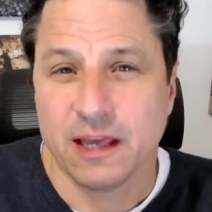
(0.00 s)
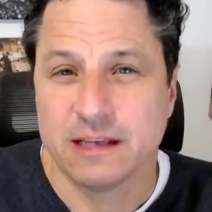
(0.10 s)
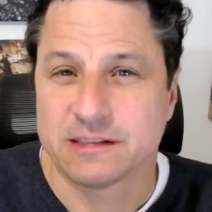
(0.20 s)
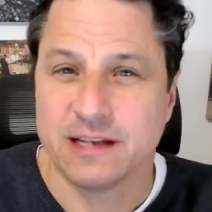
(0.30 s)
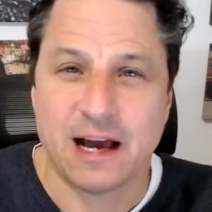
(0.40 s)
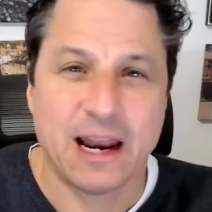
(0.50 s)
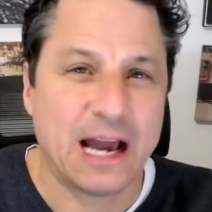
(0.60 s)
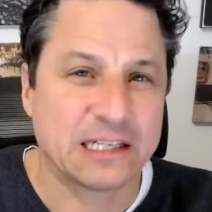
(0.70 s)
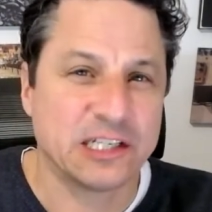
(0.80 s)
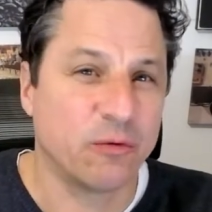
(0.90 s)
is not
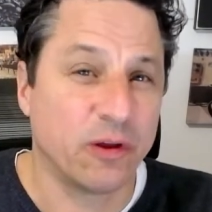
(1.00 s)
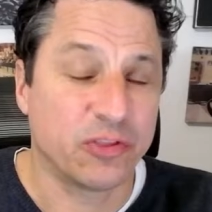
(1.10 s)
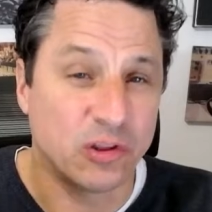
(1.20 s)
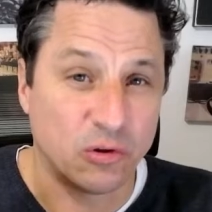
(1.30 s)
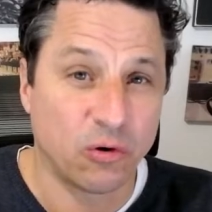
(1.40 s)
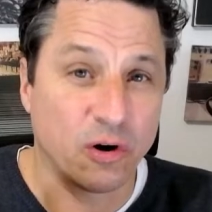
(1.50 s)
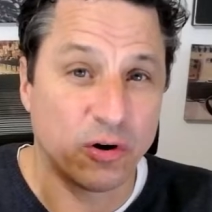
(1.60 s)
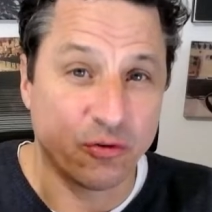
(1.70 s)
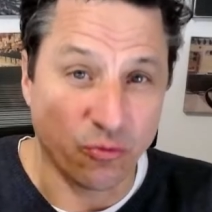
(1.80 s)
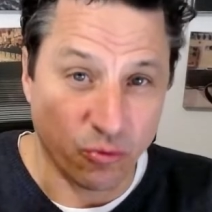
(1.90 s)
actually what the
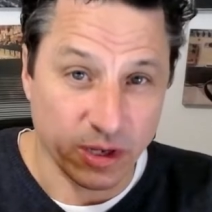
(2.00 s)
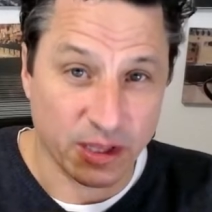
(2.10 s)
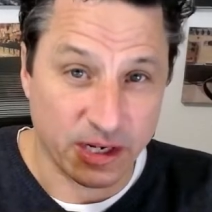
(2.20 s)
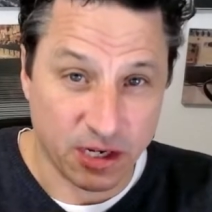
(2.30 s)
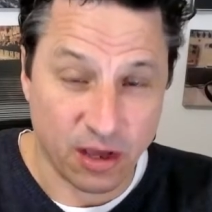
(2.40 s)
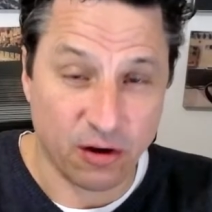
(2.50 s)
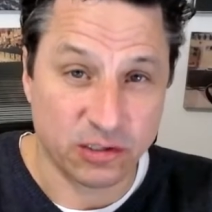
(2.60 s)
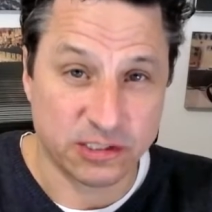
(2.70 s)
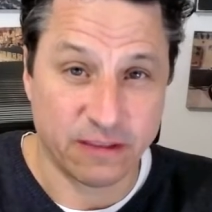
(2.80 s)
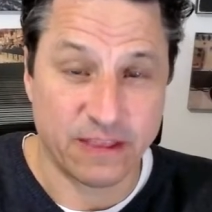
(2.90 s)
Lord really
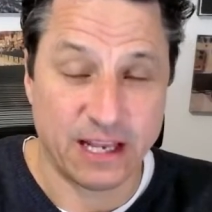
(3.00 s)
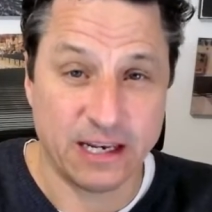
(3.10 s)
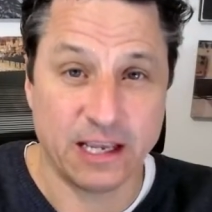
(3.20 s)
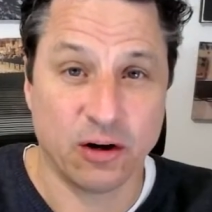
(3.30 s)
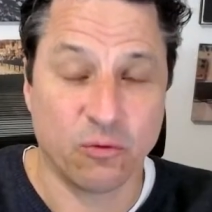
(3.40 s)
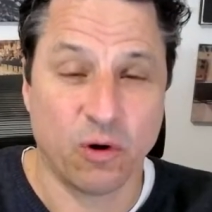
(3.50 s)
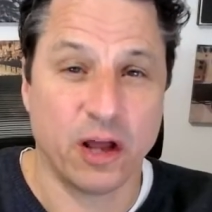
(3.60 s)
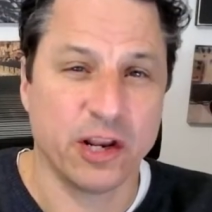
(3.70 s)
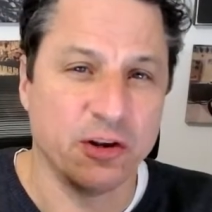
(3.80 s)
knows that they need or want.